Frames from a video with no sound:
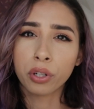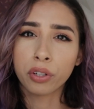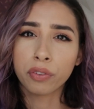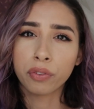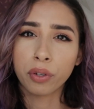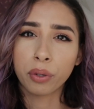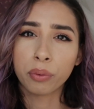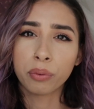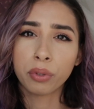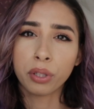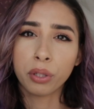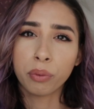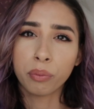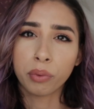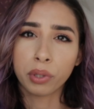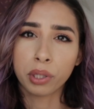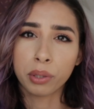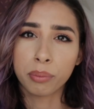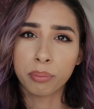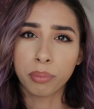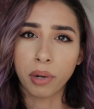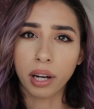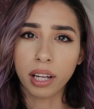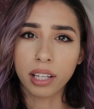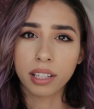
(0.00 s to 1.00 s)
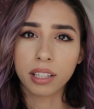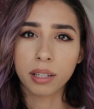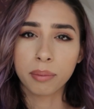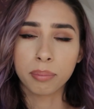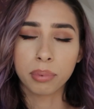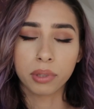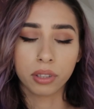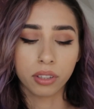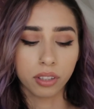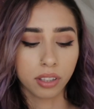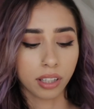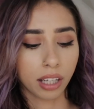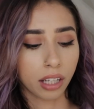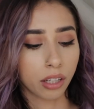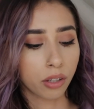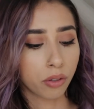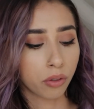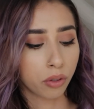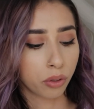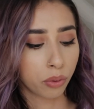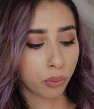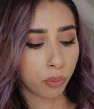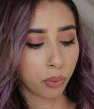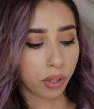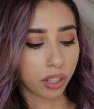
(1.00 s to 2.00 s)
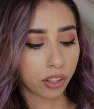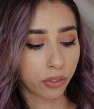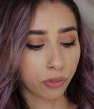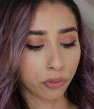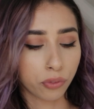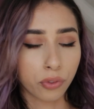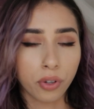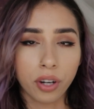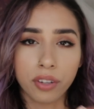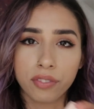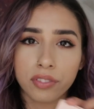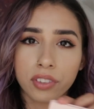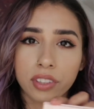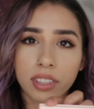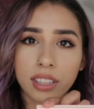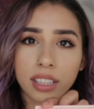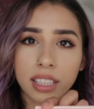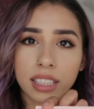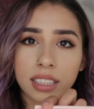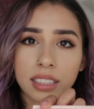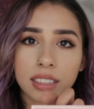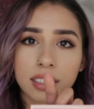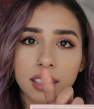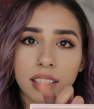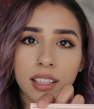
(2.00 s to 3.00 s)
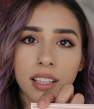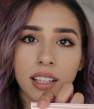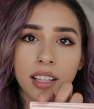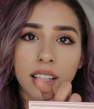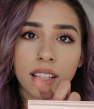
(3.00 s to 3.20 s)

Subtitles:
if I really want to brighten up a look, I go in with Forever Lit.